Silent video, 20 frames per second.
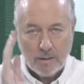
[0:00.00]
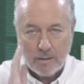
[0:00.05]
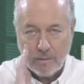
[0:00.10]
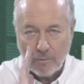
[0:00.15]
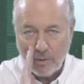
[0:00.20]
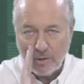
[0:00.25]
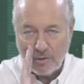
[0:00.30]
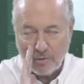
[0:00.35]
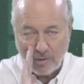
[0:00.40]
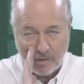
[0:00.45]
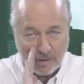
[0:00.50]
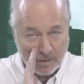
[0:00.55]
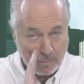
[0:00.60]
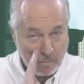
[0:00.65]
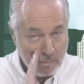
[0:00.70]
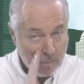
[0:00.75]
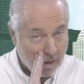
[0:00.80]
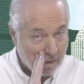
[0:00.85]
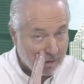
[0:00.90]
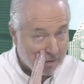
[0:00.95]
Richard, is
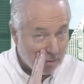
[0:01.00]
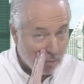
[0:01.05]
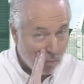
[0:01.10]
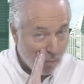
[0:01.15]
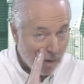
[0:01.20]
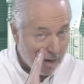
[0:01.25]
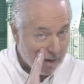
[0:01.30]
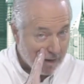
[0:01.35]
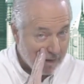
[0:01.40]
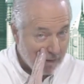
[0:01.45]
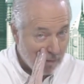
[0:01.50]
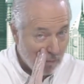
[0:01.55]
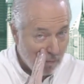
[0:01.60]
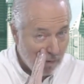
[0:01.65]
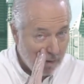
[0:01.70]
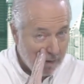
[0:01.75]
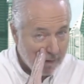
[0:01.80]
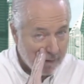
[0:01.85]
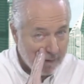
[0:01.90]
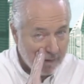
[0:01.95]
Marta wearing a
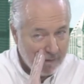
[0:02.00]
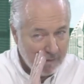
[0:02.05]
wig?